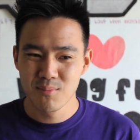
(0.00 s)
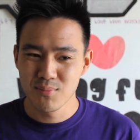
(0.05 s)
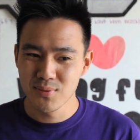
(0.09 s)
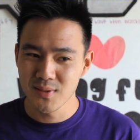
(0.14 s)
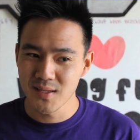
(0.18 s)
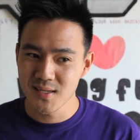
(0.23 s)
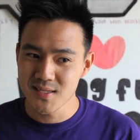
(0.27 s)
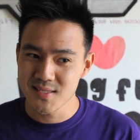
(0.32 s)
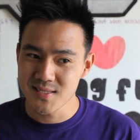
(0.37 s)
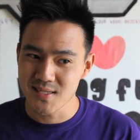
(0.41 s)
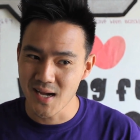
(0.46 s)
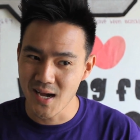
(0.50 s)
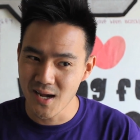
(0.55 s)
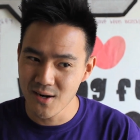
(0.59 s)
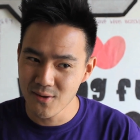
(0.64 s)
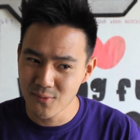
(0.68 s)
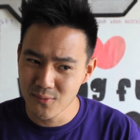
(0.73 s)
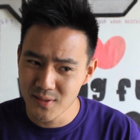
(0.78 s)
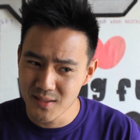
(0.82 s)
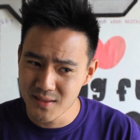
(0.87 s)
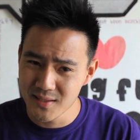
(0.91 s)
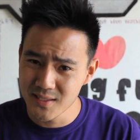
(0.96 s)
Plus, I
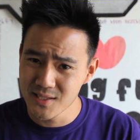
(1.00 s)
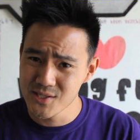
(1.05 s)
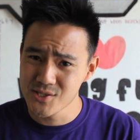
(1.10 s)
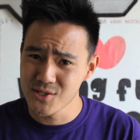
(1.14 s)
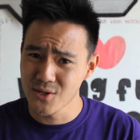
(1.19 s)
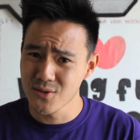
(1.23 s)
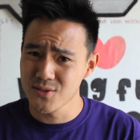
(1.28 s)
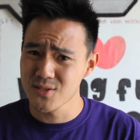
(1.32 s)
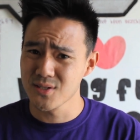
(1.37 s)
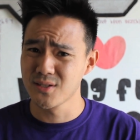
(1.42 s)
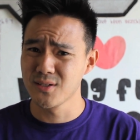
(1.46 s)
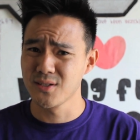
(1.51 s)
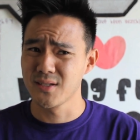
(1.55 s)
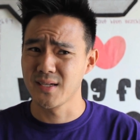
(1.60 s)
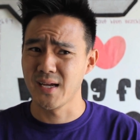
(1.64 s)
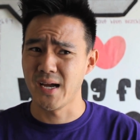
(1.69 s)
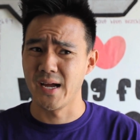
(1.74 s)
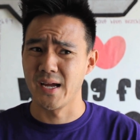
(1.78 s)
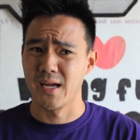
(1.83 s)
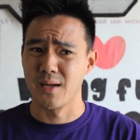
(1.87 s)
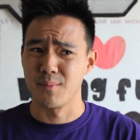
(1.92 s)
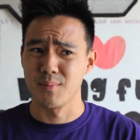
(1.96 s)
don't really think Joe's a good
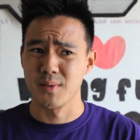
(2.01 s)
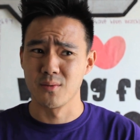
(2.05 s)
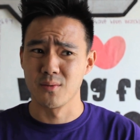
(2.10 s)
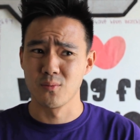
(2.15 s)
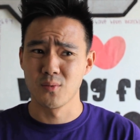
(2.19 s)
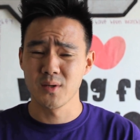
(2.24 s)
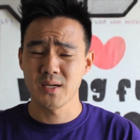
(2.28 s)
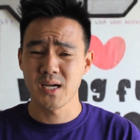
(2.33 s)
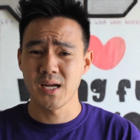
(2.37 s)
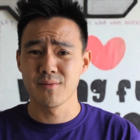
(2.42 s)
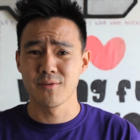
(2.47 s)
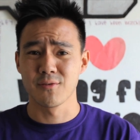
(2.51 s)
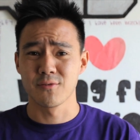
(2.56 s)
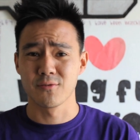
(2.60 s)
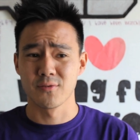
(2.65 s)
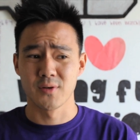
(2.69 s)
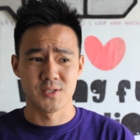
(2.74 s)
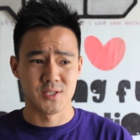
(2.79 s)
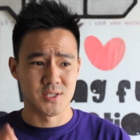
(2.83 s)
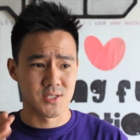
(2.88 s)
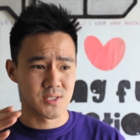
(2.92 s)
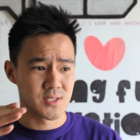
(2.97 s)
guy. I mean, what kind of a
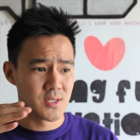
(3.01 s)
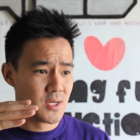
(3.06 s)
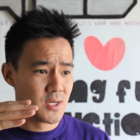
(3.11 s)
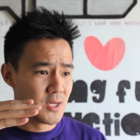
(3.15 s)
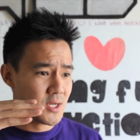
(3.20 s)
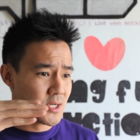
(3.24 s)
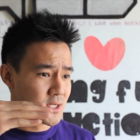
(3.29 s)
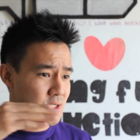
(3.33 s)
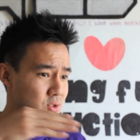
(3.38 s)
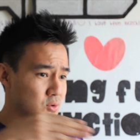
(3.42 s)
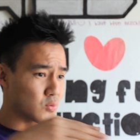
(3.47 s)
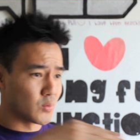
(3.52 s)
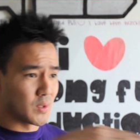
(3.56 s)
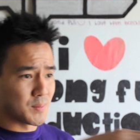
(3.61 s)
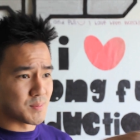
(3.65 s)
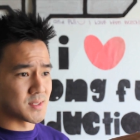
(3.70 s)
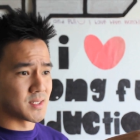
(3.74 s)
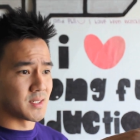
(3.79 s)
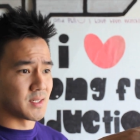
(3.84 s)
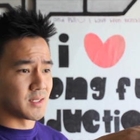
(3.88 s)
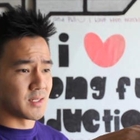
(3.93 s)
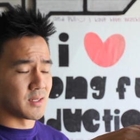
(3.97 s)
friend just
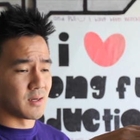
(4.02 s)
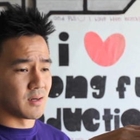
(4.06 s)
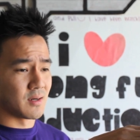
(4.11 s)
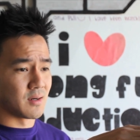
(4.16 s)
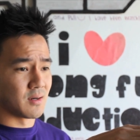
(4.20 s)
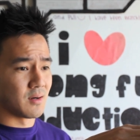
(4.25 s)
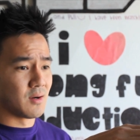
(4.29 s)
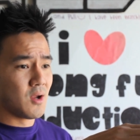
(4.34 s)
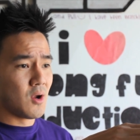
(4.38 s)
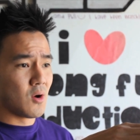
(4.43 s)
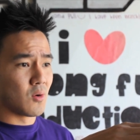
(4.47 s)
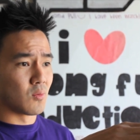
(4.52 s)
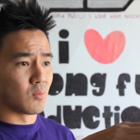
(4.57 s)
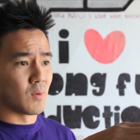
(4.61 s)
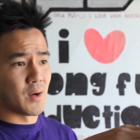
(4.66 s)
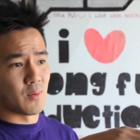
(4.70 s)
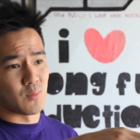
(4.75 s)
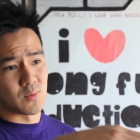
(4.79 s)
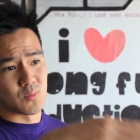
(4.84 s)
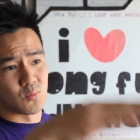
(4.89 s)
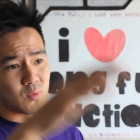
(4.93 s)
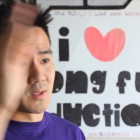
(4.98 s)
sweeps in there
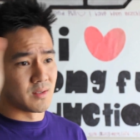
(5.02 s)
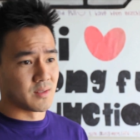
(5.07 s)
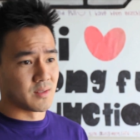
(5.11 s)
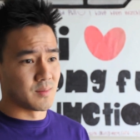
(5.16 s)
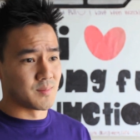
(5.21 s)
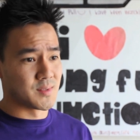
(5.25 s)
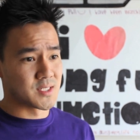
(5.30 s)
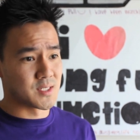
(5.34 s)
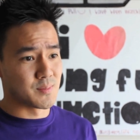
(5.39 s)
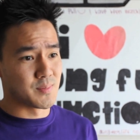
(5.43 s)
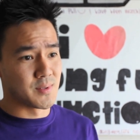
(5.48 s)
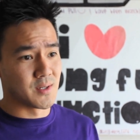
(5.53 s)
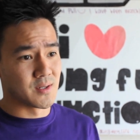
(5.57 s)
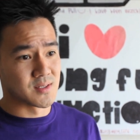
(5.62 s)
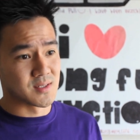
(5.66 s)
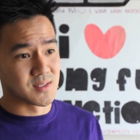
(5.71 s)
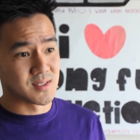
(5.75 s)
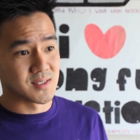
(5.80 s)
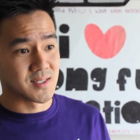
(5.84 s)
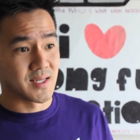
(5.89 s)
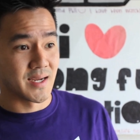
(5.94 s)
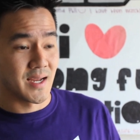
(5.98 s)
right when one of them disappears
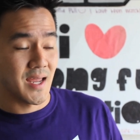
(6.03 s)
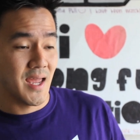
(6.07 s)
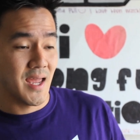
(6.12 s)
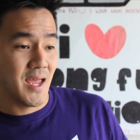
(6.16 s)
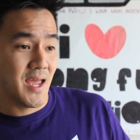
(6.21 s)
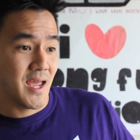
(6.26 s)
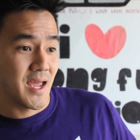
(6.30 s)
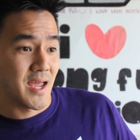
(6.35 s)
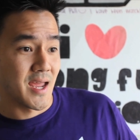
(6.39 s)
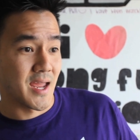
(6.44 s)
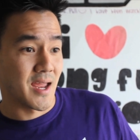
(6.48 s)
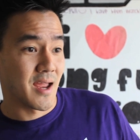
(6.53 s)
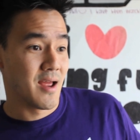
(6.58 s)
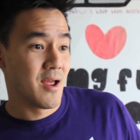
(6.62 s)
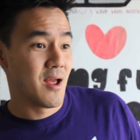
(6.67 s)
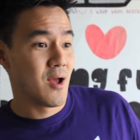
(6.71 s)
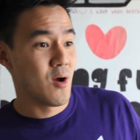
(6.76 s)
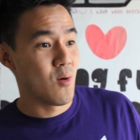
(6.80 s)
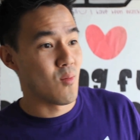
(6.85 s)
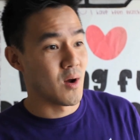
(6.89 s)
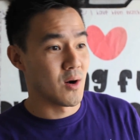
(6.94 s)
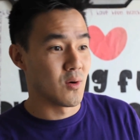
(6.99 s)
and is like, hey,
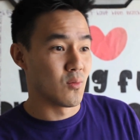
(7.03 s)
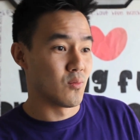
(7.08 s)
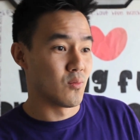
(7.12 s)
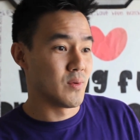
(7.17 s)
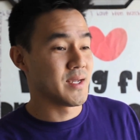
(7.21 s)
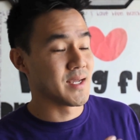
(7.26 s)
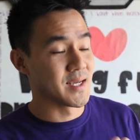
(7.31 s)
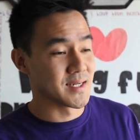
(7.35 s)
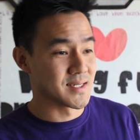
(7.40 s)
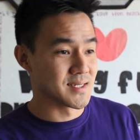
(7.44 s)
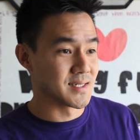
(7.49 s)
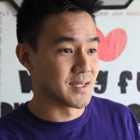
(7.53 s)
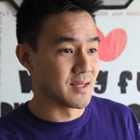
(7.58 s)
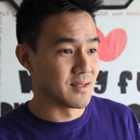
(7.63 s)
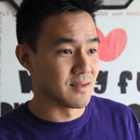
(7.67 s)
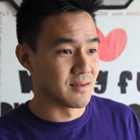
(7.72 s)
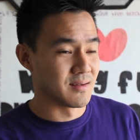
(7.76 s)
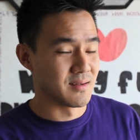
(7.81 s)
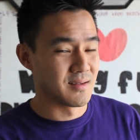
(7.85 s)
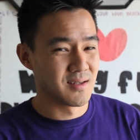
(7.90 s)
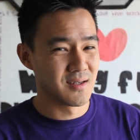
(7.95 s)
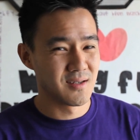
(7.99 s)
why don't we get
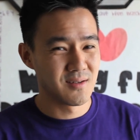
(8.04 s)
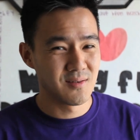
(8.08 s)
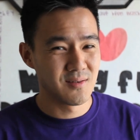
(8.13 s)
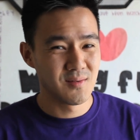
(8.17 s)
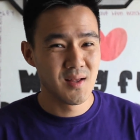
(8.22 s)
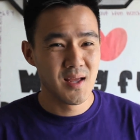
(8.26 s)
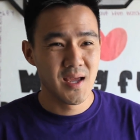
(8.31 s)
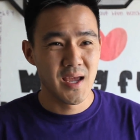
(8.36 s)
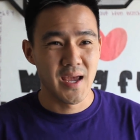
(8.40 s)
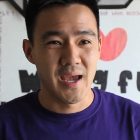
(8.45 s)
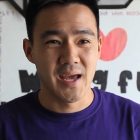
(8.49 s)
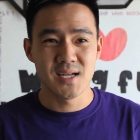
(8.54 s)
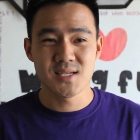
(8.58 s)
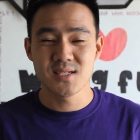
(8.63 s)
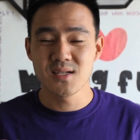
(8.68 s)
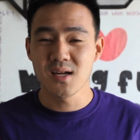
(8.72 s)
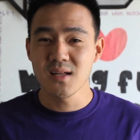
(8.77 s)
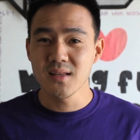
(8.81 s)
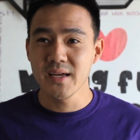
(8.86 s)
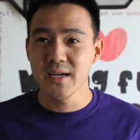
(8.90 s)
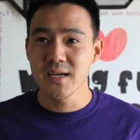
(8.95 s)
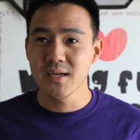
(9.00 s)
together, you know? And it's
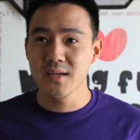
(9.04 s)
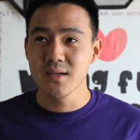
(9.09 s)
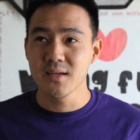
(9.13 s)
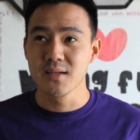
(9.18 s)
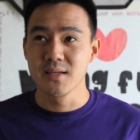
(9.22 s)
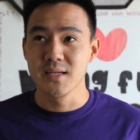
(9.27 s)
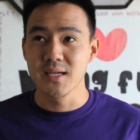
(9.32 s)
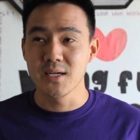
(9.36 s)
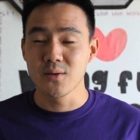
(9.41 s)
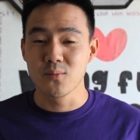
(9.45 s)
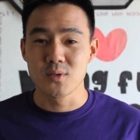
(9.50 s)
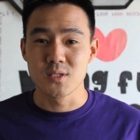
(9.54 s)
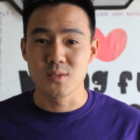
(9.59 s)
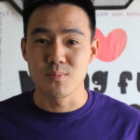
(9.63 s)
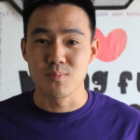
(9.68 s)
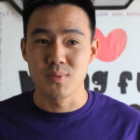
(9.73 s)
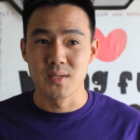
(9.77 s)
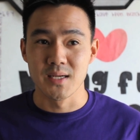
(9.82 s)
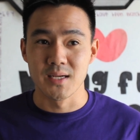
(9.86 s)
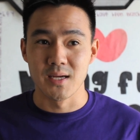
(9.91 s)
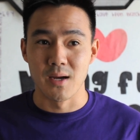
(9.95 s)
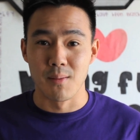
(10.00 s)
not like Nick was
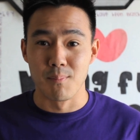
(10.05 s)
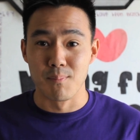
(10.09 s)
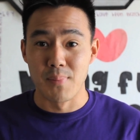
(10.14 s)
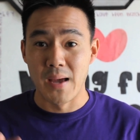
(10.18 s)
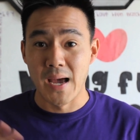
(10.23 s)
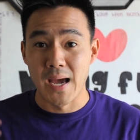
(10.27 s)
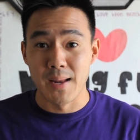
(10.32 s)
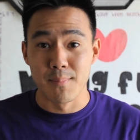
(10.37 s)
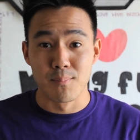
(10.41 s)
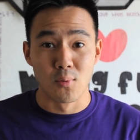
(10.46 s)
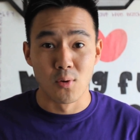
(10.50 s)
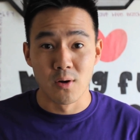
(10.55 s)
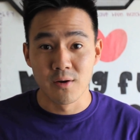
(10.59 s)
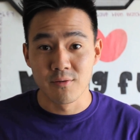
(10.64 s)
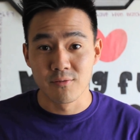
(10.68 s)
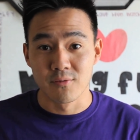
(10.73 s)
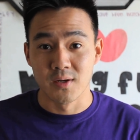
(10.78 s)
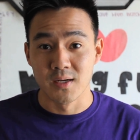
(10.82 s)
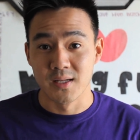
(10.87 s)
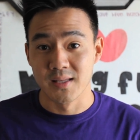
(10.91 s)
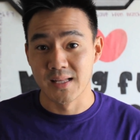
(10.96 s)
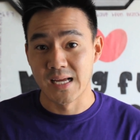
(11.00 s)
being a bad
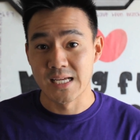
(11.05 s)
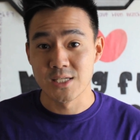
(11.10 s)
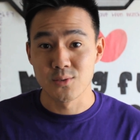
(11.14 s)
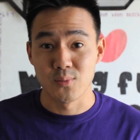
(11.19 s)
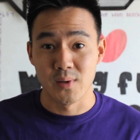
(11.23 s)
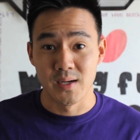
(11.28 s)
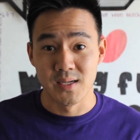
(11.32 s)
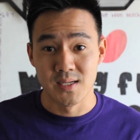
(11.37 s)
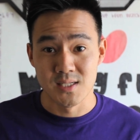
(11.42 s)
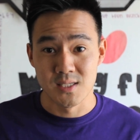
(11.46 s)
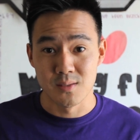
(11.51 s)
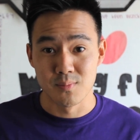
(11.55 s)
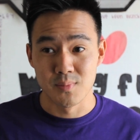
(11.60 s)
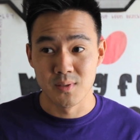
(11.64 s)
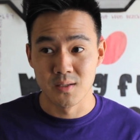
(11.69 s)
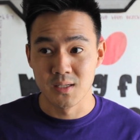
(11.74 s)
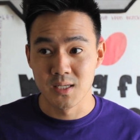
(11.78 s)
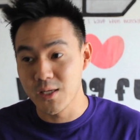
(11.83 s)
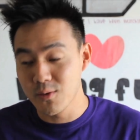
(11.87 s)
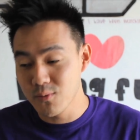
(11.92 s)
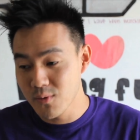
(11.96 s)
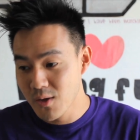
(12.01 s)
boyfriend and that's why he disappeared.
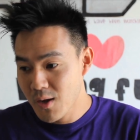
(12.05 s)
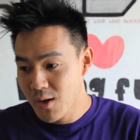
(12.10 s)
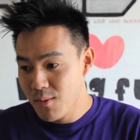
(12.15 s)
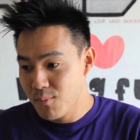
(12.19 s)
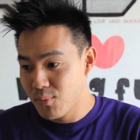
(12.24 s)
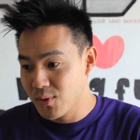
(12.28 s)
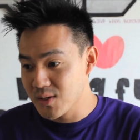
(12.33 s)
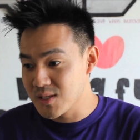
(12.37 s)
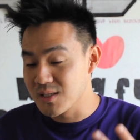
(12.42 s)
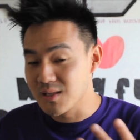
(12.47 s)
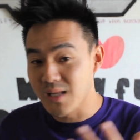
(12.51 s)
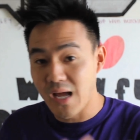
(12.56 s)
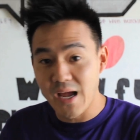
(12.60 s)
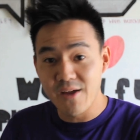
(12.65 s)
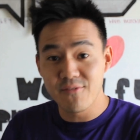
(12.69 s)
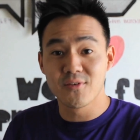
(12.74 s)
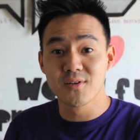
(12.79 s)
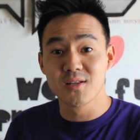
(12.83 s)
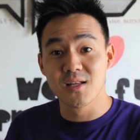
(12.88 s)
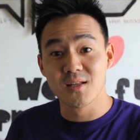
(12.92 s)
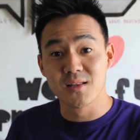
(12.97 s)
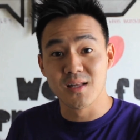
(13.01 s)
He put his life
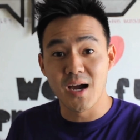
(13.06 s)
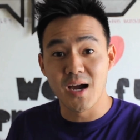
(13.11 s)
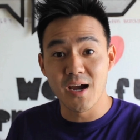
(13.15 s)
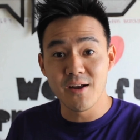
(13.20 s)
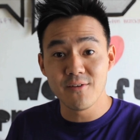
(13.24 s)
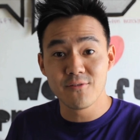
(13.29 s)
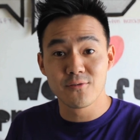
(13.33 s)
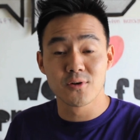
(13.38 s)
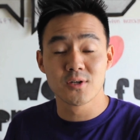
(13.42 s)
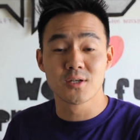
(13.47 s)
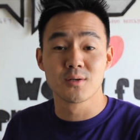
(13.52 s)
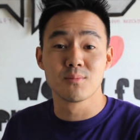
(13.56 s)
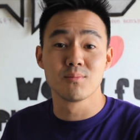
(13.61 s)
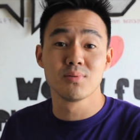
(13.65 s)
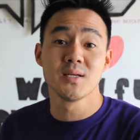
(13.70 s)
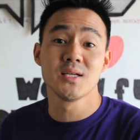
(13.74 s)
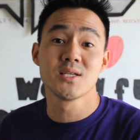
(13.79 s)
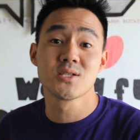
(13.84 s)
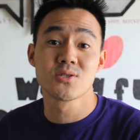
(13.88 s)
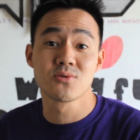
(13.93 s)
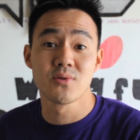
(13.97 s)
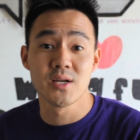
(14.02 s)
on the line for a
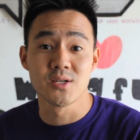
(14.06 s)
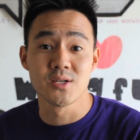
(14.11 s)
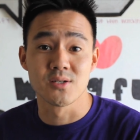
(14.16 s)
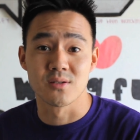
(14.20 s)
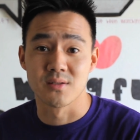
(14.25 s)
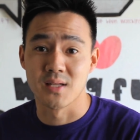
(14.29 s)
complete stranger.